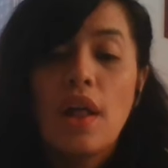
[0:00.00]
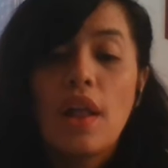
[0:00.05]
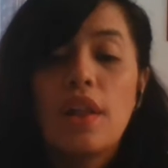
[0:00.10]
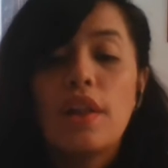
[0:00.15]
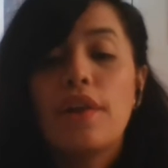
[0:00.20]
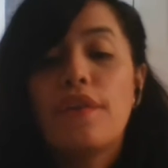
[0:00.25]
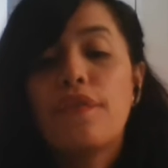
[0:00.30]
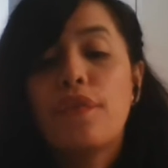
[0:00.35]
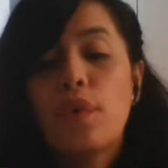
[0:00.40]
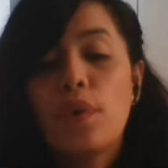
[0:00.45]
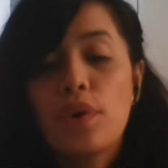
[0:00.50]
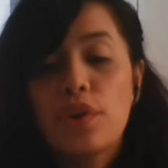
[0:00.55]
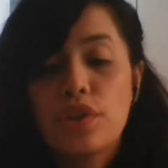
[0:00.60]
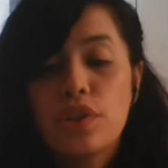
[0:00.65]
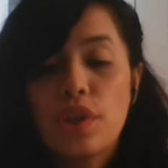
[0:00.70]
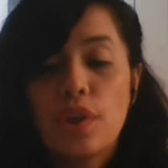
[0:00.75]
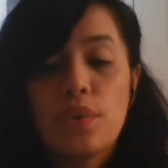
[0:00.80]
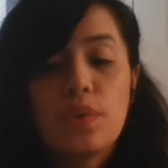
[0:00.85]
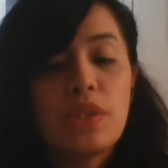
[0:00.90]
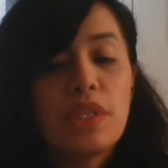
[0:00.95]
"La Force,
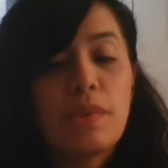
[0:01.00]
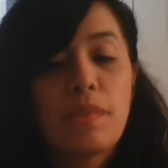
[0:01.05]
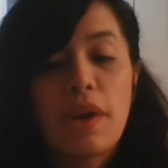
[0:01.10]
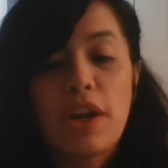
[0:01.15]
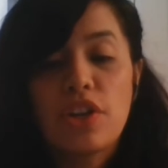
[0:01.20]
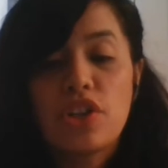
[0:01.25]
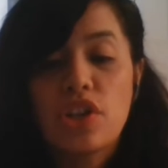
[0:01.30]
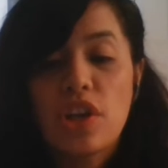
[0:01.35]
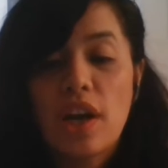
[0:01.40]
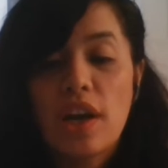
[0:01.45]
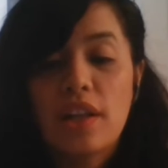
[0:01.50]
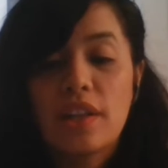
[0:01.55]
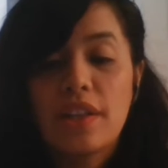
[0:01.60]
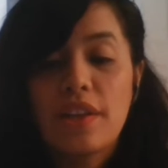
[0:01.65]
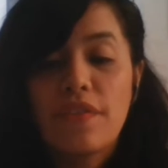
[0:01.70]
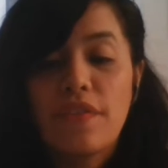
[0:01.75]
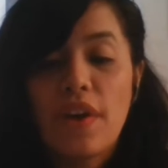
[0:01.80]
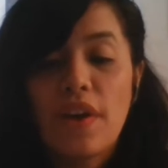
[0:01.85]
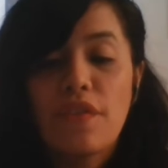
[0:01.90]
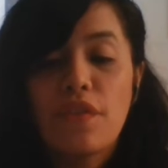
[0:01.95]
Lucy, my child,
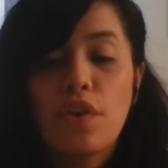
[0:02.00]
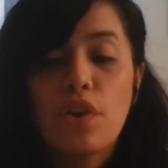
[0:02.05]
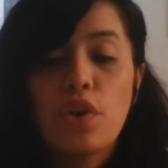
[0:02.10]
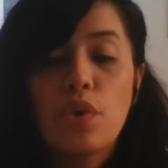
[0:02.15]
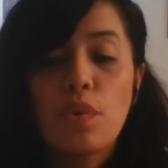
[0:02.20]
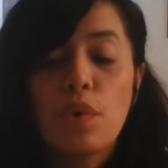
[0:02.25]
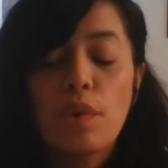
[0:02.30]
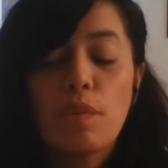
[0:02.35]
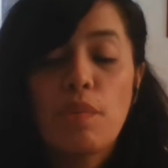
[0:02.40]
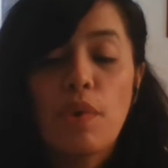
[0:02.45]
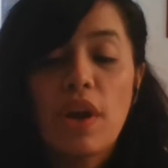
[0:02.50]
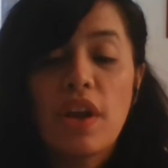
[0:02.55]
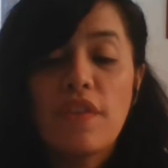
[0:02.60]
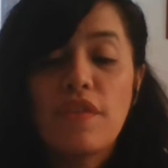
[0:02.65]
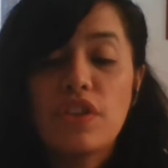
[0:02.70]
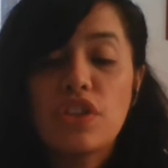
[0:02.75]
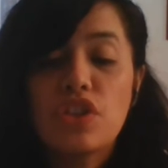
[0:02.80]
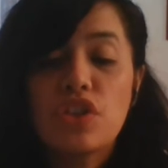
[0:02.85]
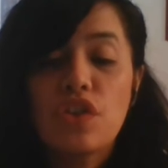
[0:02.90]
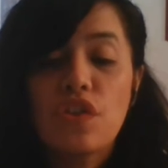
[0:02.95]
if ever you were brave
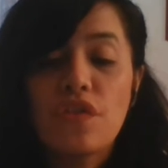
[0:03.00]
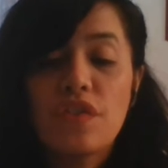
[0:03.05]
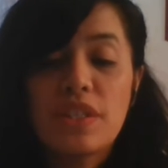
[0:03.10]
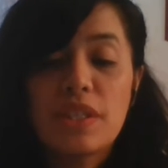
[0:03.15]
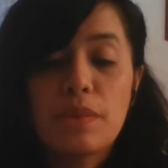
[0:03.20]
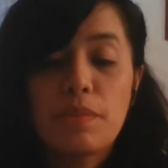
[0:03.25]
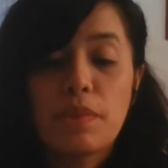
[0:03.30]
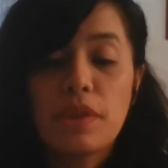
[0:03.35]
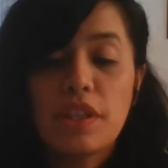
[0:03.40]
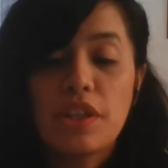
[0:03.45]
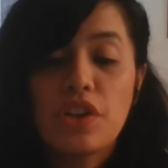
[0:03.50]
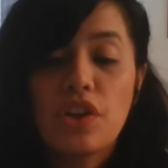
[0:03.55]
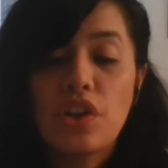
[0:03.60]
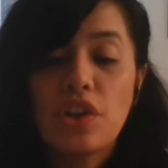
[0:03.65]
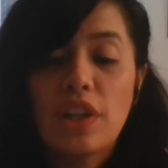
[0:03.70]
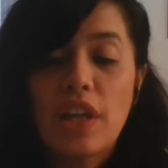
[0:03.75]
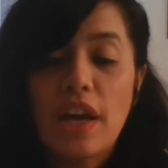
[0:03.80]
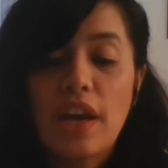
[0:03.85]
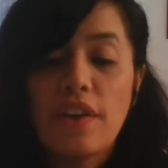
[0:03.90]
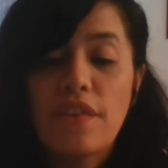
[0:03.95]
and serviceable in your
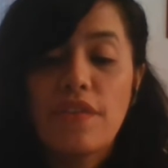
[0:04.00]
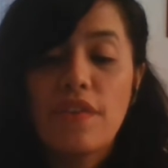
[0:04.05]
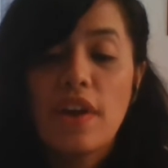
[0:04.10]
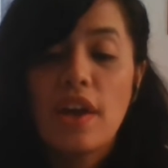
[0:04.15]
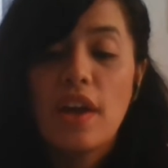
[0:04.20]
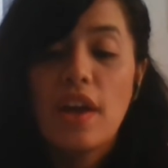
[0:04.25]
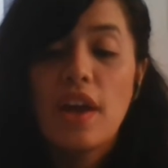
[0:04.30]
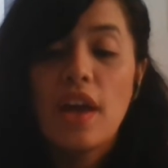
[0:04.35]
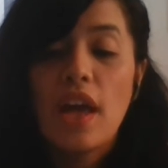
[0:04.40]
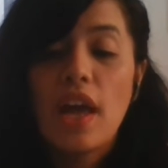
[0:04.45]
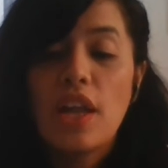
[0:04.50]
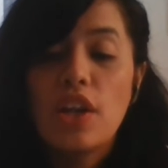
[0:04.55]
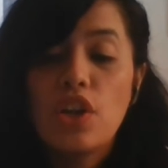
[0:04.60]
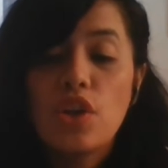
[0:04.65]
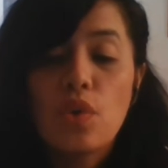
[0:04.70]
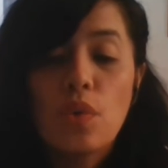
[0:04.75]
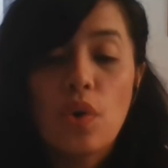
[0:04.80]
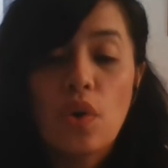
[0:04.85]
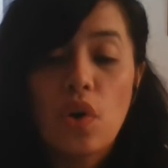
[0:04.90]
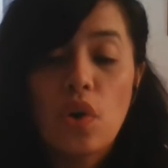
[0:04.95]
life, and
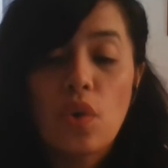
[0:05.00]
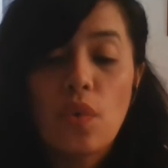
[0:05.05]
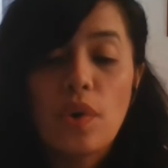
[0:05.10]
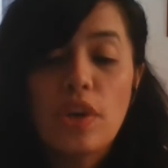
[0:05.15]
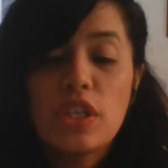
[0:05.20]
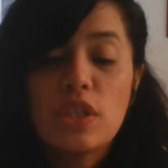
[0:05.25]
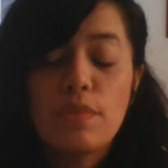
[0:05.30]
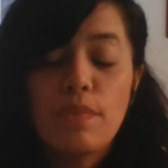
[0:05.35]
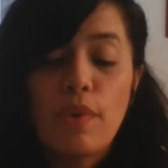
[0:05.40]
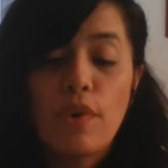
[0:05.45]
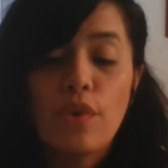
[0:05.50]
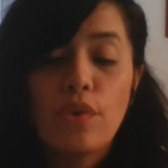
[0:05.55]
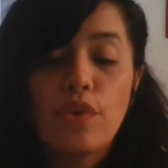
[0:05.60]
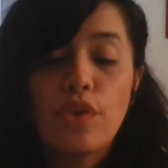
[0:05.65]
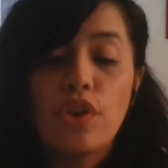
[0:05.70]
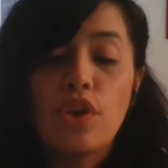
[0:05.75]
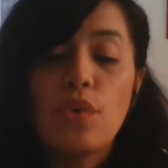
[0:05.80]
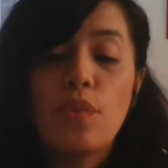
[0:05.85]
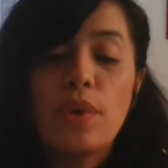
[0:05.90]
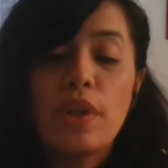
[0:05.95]
you were always both,
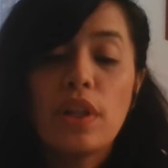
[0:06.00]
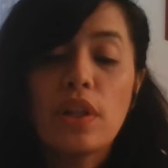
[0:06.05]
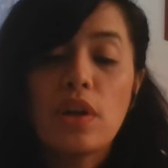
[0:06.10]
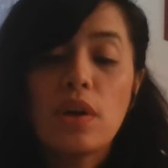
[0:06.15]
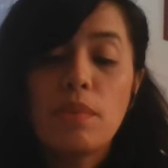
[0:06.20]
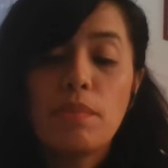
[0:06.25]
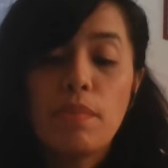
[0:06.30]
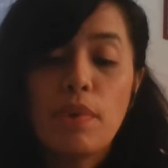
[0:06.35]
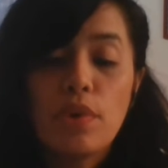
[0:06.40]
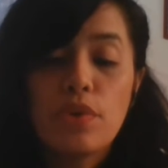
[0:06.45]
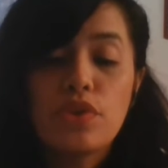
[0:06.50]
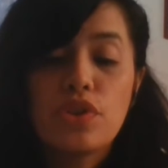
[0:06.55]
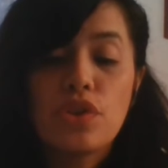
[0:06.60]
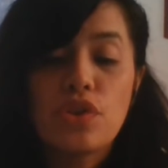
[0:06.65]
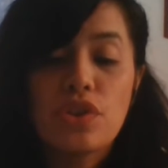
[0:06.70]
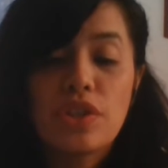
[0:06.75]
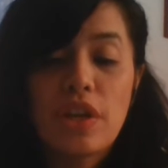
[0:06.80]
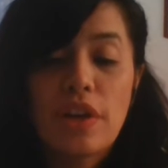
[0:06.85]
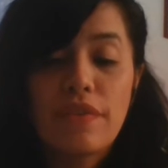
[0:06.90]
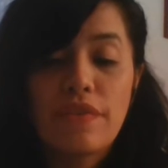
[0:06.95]
you will compose
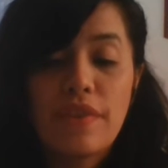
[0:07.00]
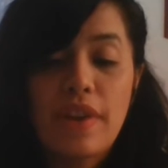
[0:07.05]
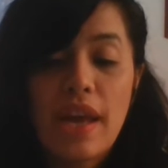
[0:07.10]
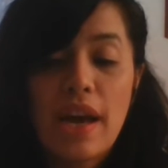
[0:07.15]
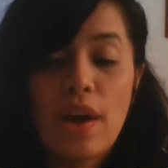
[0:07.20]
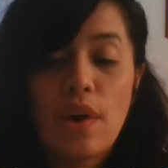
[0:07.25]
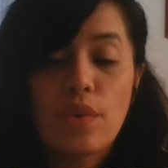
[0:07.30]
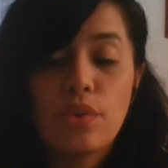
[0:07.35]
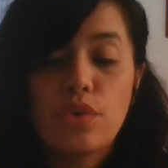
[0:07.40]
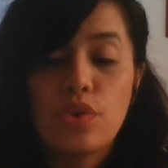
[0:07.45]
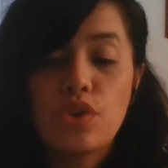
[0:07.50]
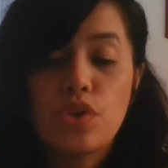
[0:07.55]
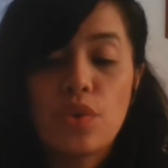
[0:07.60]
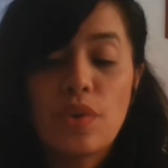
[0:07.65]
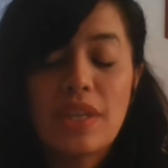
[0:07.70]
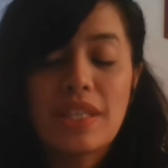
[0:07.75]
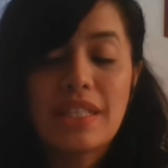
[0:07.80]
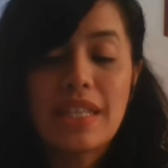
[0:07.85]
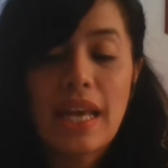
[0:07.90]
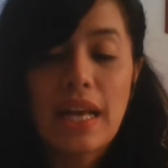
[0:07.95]
yourself now to do
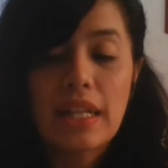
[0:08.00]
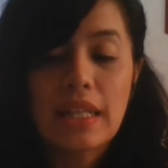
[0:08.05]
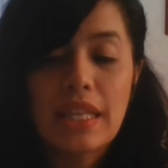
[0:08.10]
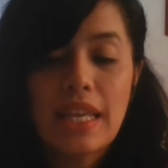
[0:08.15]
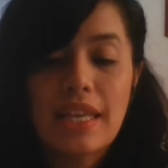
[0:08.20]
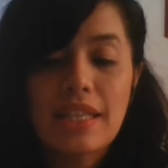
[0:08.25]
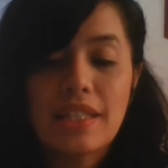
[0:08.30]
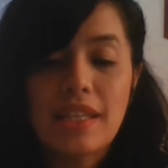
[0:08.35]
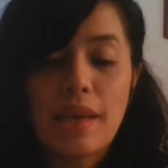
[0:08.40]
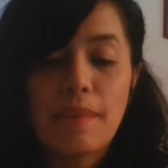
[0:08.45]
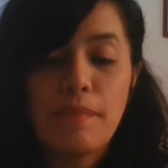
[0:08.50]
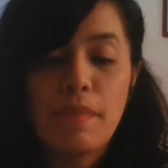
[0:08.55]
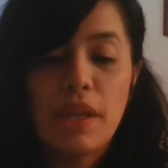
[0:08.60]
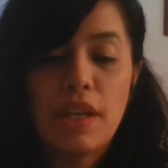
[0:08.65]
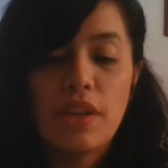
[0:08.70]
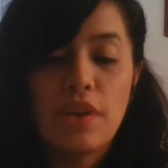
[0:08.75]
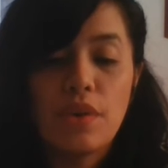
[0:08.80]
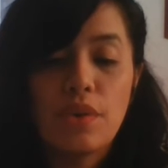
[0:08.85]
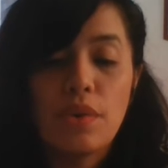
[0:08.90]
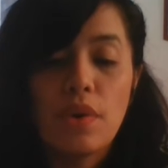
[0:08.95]
exactly as I bid
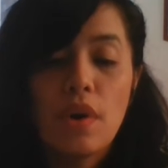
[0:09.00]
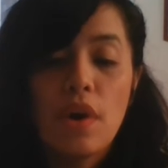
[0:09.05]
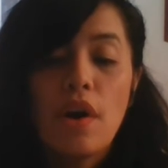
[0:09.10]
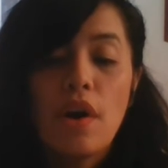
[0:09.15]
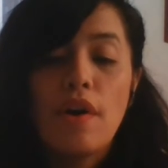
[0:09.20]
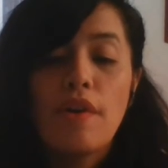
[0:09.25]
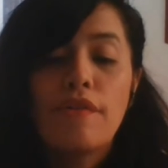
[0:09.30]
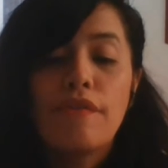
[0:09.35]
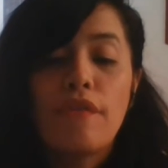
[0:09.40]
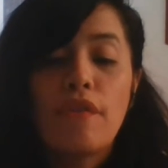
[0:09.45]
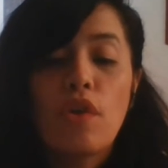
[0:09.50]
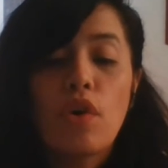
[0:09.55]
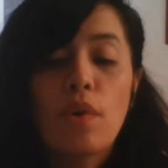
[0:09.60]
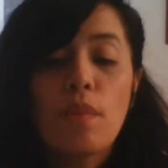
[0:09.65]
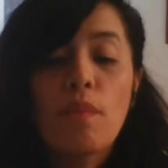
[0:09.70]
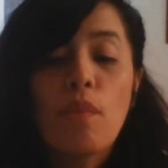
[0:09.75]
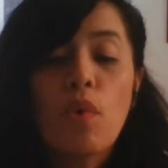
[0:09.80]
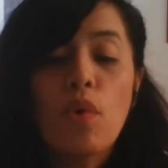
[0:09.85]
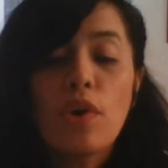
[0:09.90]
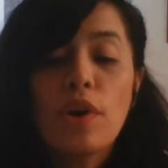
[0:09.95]
you, for
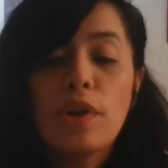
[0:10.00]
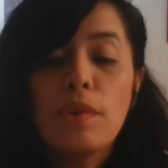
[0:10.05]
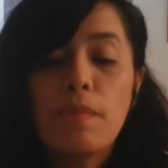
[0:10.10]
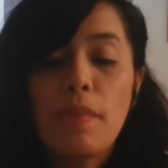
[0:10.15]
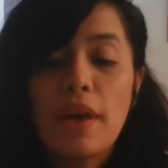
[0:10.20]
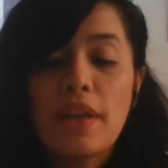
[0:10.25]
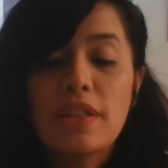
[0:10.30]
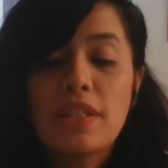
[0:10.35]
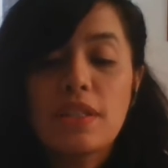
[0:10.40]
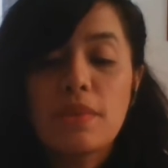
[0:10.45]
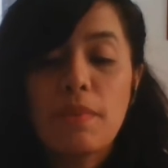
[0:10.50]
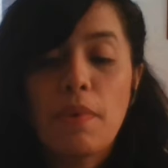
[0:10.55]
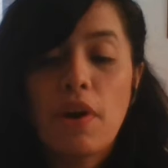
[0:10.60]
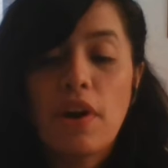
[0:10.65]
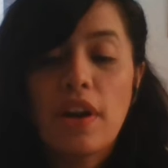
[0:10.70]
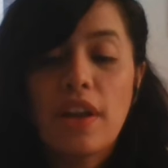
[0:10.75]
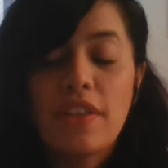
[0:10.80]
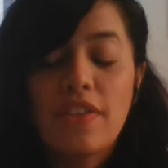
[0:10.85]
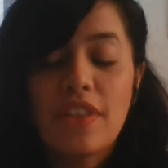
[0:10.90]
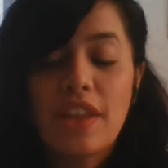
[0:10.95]
more depends
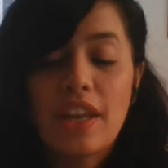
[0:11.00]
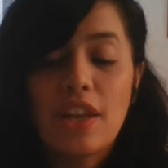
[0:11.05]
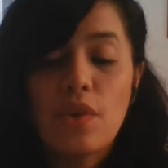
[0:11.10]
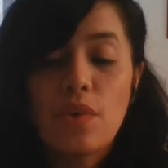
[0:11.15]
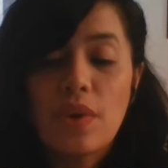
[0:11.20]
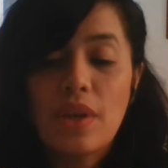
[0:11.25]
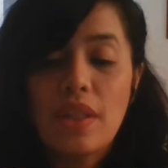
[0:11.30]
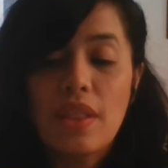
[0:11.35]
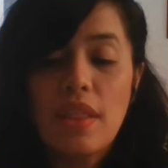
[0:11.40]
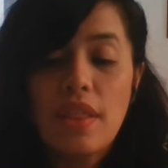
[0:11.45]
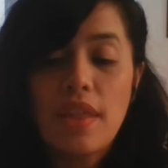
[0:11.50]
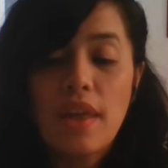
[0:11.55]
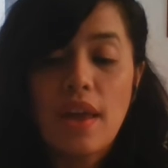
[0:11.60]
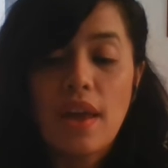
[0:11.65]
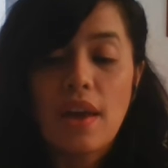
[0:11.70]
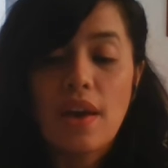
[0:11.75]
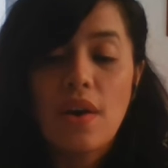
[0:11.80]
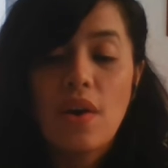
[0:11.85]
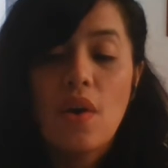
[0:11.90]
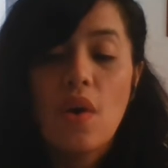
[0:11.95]
upon it than you can
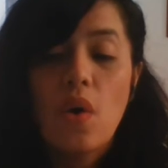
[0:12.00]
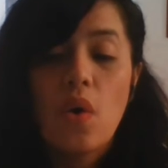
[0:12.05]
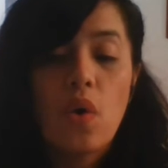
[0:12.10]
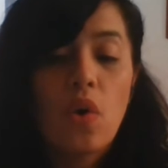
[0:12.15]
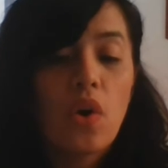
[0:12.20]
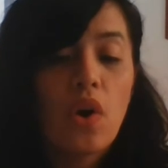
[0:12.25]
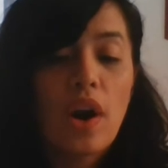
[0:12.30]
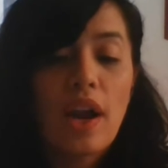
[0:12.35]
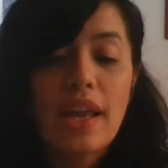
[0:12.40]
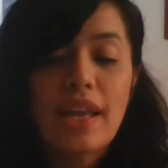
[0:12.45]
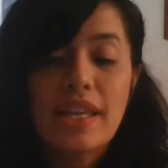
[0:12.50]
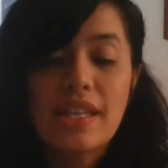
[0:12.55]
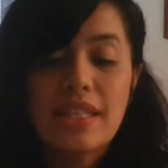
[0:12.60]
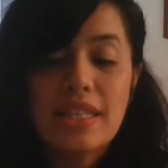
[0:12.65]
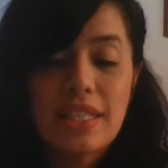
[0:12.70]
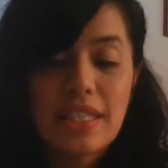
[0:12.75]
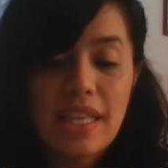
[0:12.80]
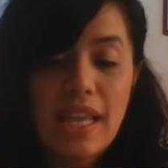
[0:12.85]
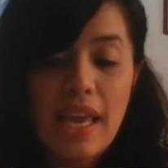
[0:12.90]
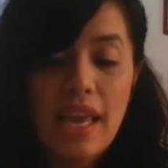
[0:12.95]
think, or I can
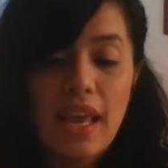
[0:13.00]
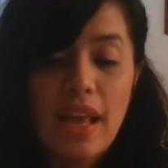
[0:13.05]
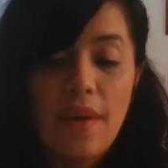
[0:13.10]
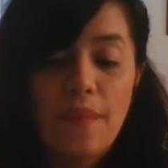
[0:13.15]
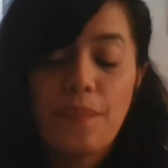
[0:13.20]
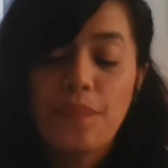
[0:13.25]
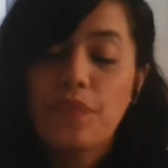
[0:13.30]
say.